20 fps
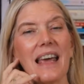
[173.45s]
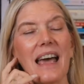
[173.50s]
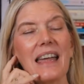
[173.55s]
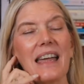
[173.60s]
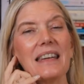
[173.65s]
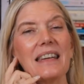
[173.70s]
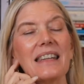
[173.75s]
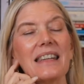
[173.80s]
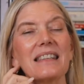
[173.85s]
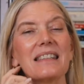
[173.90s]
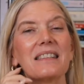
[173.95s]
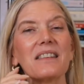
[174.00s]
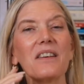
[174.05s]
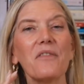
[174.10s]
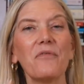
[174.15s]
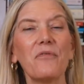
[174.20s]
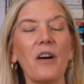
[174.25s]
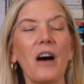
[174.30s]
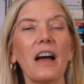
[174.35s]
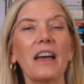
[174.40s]
and it is
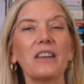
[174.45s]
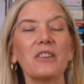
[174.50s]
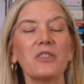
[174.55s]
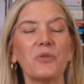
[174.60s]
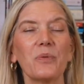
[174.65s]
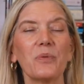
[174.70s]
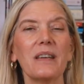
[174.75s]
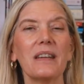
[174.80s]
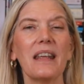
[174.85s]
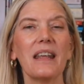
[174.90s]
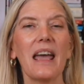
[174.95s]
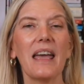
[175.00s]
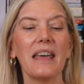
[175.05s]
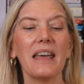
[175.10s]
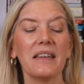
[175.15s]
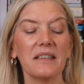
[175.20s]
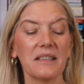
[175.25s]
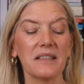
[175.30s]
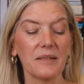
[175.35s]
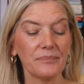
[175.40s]
Fine Tweed
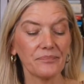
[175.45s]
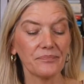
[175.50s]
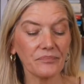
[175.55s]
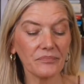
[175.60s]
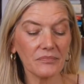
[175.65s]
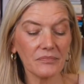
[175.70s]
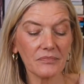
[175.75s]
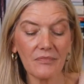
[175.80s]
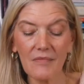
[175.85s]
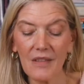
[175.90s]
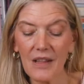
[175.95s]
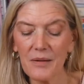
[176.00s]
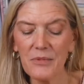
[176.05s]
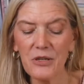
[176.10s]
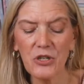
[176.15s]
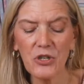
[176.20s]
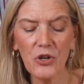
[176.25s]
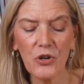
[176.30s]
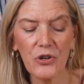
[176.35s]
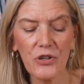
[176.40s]
Haze. Let me
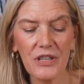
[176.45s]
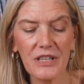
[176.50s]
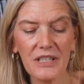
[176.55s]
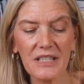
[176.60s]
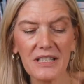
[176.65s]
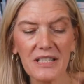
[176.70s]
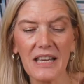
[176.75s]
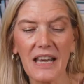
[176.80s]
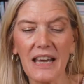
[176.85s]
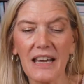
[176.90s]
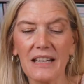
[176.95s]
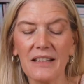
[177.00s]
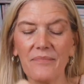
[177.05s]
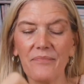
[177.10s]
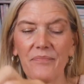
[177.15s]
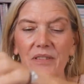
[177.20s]
show you this skein.